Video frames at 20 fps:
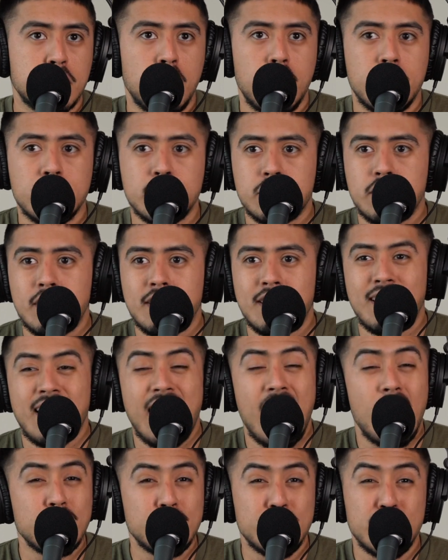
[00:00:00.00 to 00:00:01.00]
washer and a
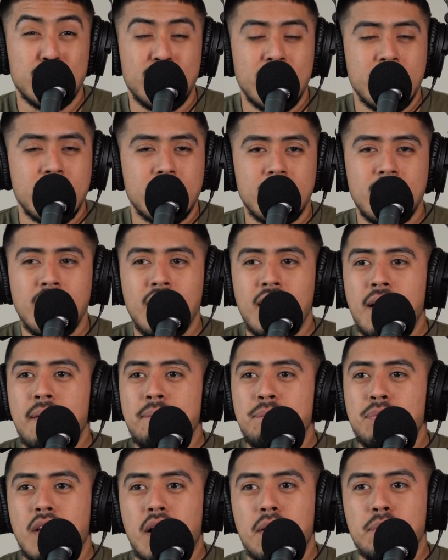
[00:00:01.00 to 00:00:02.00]
loud generator,
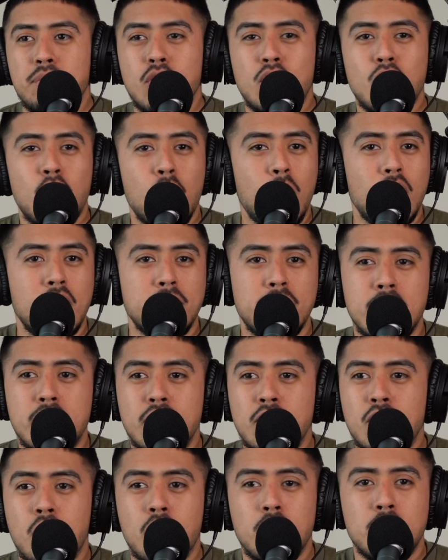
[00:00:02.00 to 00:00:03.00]
you don't want to be,
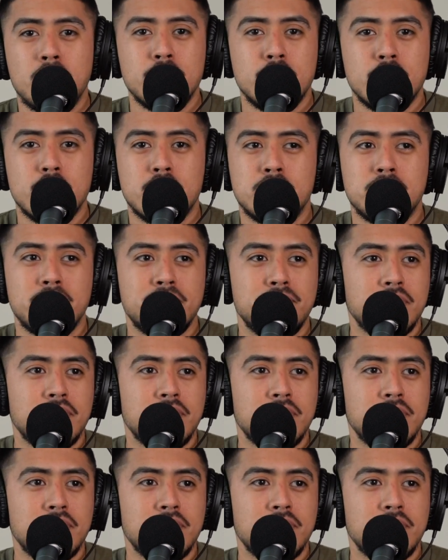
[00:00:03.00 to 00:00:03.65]
just